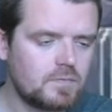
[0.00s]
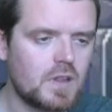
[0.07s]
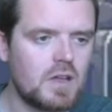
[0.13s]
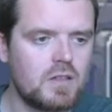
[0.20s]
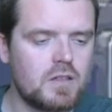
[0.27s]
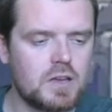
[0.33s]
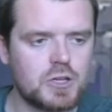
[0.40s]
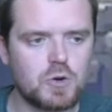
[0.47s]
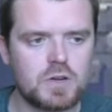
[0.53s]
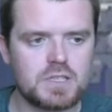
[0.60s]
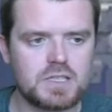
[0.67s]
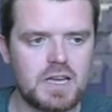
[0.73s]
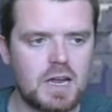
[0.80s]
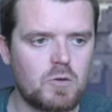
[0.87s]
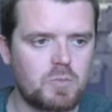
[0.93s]
the short
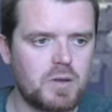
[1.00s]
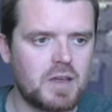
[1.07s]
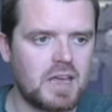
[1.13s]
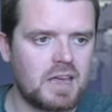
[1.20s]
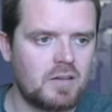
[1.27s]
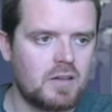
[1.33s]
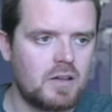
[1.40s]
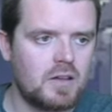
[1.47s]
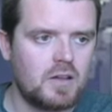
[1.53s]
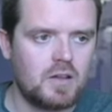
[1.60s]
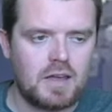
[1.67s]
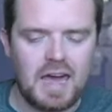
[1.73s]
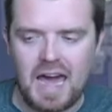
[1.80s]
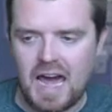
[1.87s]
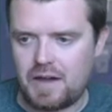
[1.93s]
side would be
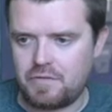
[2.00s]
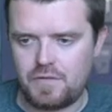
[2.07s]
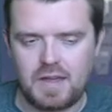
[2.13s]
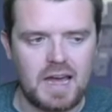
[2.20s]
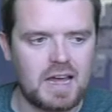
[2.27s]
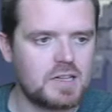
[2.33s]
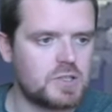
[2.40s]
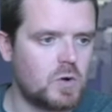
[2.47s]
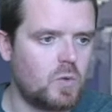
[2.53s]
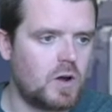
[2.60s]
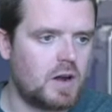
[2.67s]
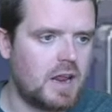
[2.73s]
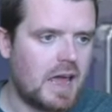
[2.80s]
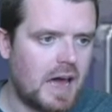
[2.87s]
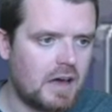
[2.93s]
half of that, so
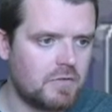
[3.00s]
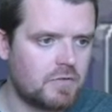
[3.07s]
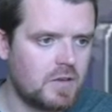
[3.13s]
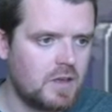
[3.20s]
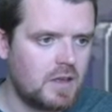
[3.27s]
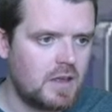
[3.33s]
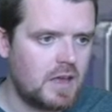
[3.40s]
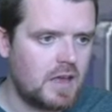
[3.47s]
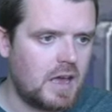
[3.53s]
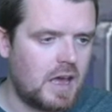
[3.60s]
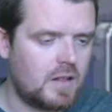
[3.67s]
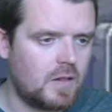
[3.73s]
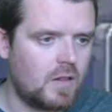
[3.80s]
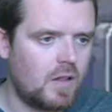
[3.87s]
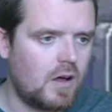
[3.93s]
1/2. And
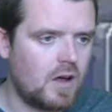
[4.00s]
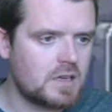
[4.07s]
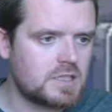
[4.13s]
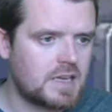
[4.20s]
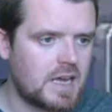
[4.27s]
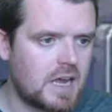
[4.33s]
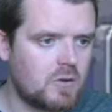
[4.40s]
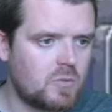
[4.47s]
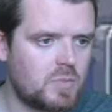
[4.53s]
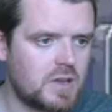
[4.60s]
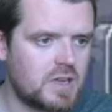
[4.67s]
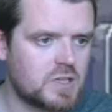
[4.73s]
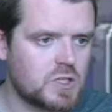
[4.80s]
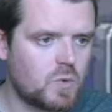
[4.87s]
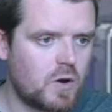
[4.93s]
the long side would be
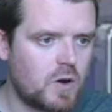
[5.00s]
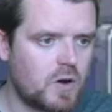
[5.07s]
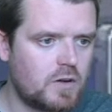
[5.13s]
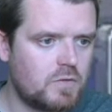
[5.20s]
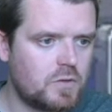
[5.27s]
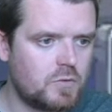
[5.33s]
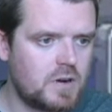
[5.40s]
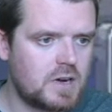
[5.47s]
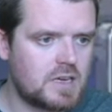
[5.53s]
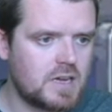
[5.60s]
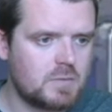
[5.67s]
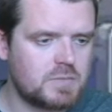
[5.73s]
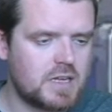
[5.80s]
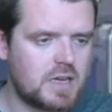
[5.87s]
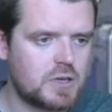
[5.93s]
square root of 3
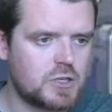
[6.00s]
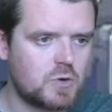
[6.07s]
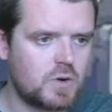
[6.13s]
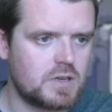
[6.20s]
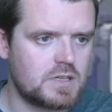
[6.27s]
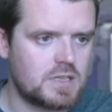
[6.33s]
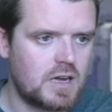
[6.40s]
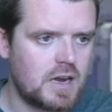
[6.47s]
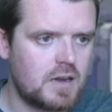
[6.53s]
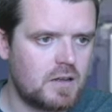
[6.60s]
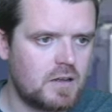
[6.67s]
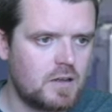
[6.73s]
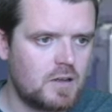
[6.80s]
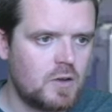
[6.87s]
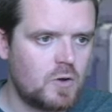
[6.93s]
times that short side,
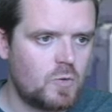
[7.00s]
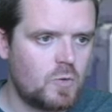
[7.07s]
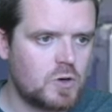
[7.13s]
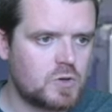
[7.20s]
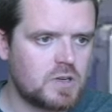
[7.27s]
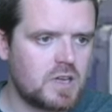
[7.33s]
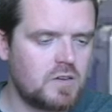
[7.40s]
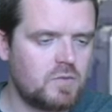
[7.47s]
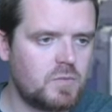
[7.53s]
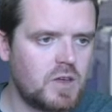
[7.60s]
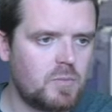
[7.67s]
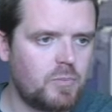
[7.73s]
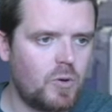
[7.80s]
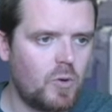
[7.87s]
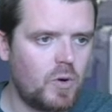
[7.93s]
which would give me
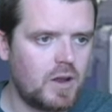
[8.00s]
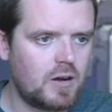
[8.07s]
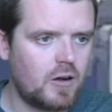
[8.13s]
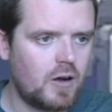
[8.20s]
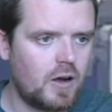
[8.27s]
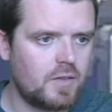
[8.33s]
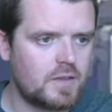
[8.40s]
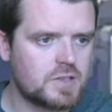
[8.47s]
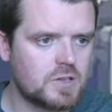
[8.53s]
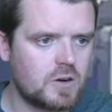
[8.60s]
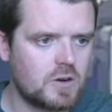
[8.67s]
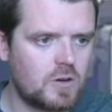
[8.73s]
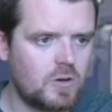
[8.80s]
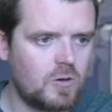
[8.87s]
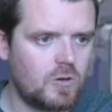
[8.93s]
a point on the
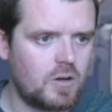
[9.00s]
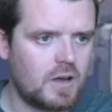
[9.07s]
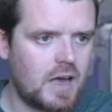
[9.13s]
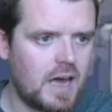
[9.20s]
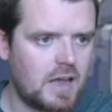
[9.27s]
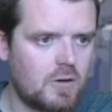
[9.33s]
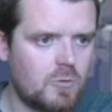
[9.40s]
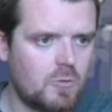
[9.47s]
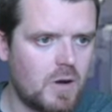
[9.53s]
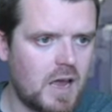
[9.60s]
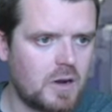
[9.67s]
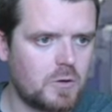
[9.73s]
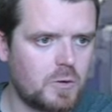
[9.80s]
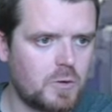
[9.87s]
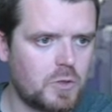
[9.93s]
circle at
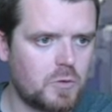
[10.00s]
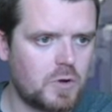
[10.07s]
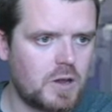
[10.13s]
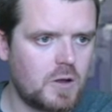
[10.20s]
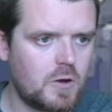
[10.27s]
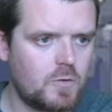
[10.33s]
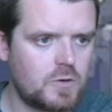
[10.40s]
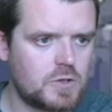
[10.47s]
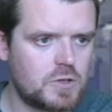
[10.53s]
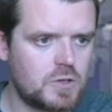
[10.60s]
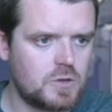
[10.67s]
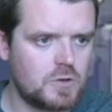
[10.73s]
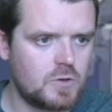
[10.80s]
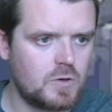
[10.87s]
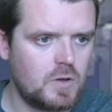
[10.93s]
radical 3 over
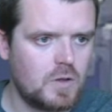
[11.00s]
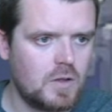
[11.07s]
2,